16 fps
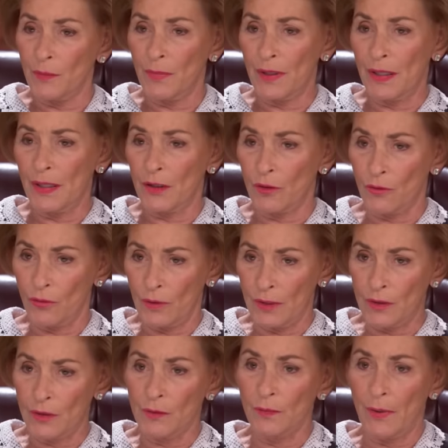to be
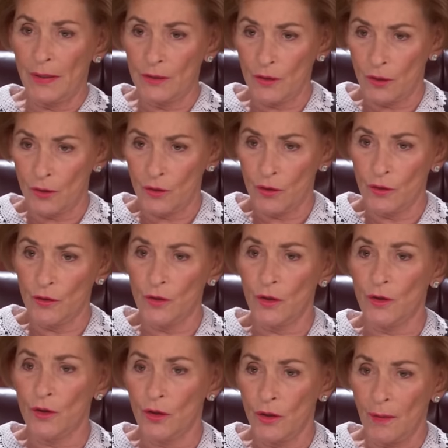increased by such and such an